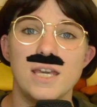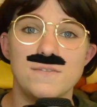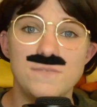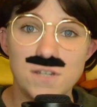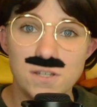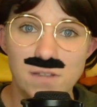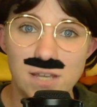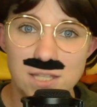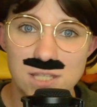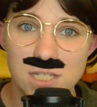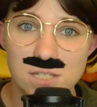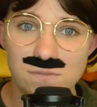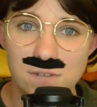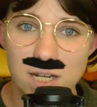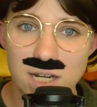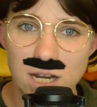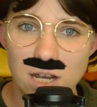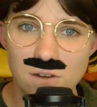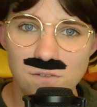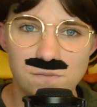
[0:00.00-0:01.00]
if you like this
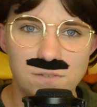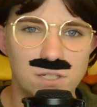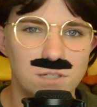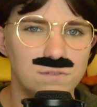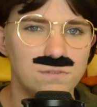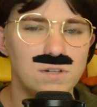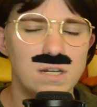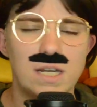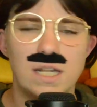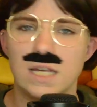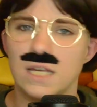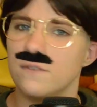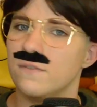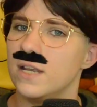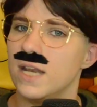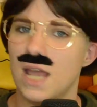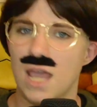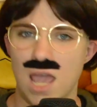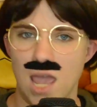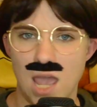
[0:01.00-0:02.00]
video, feel free to give
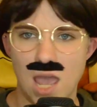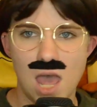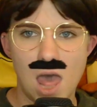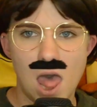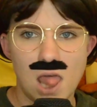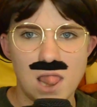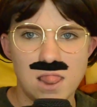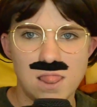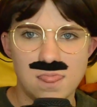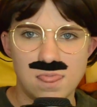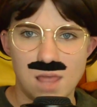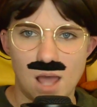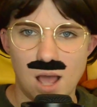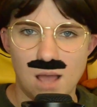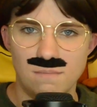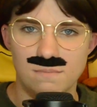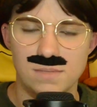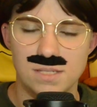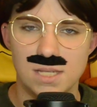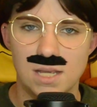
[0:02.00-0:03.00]
it a
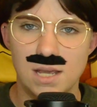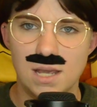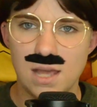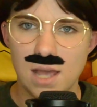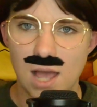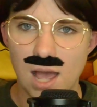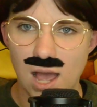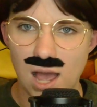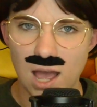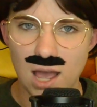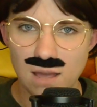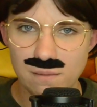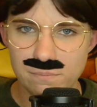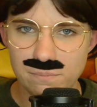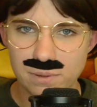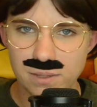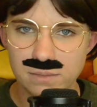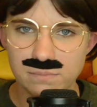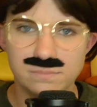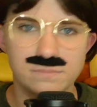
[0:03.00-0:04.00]
thumbs
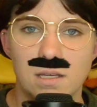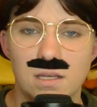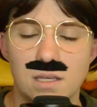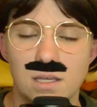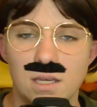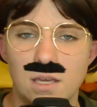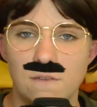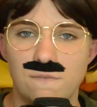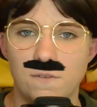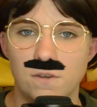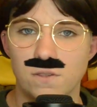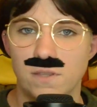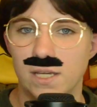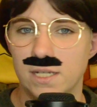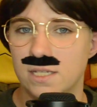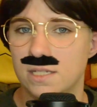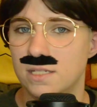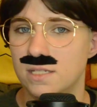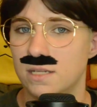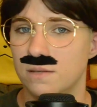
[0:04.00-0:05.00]
up. If you'd like
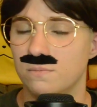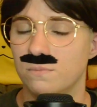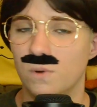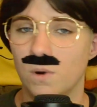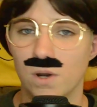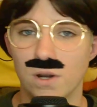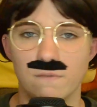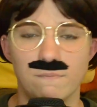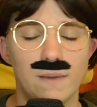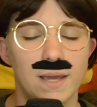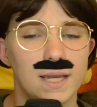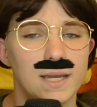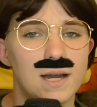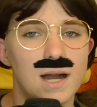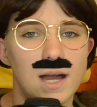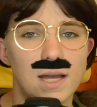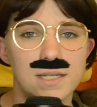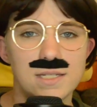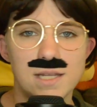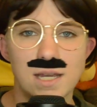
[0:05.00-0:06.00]
to see more of my
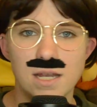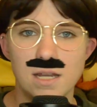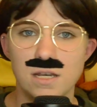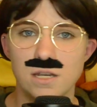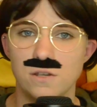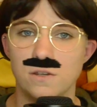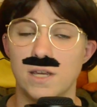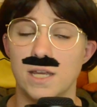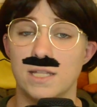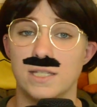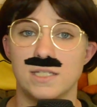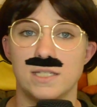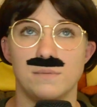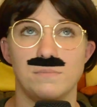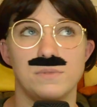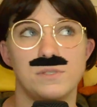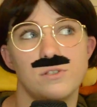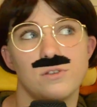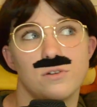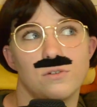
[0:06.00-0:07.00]
content, you can
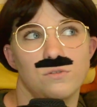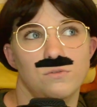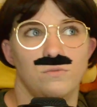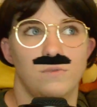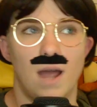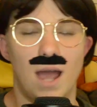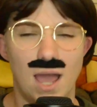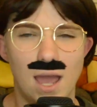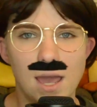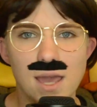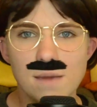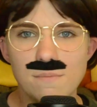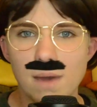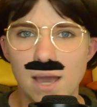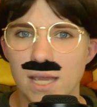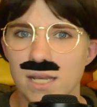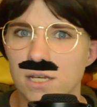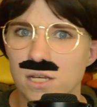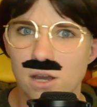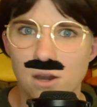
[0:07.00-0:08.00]
subscribe.
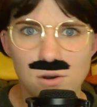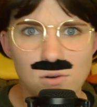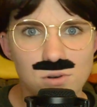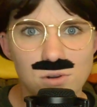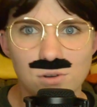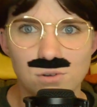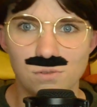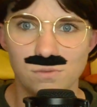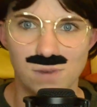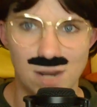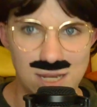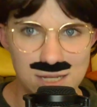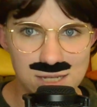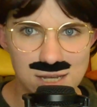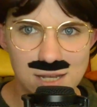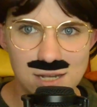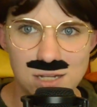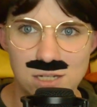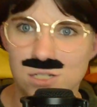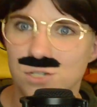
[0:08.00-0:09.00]
I know,
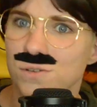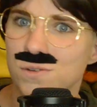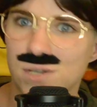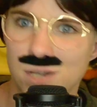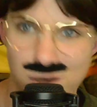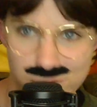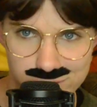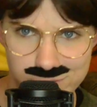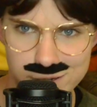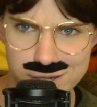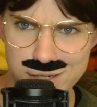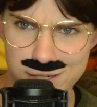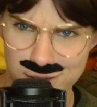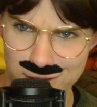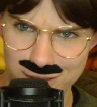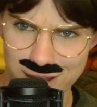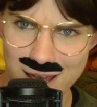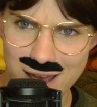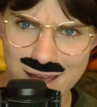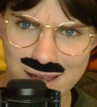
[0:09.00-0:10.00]
crazy. Did you know you can
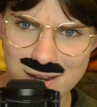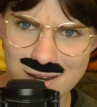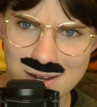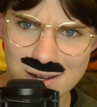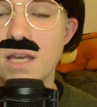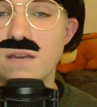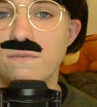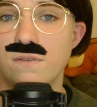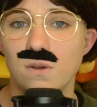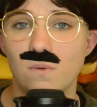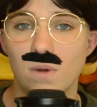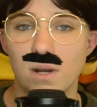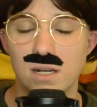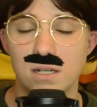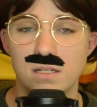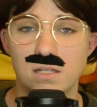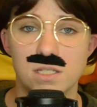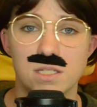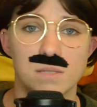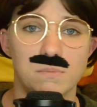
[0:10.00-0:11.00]
do that? If you wanted
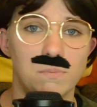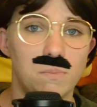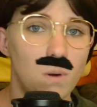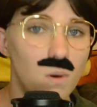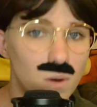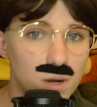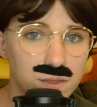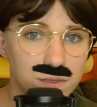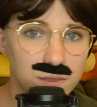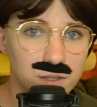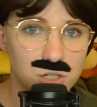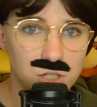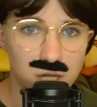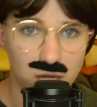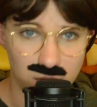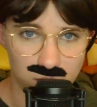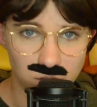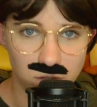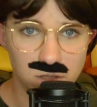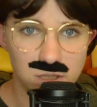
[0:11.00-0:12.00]
to support the
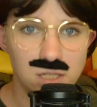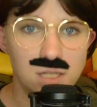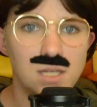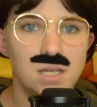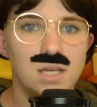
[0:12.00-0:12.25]
channel,